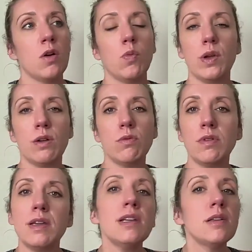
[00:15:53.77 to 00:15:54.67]
We don't
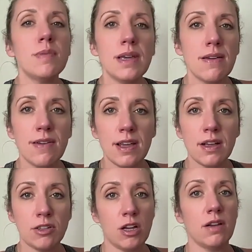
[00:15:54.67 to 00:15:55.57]
need to be giving it
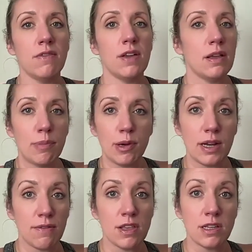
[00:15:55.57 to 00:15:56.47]
a ton of input
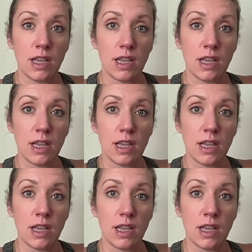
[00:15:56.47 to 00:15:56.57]
if this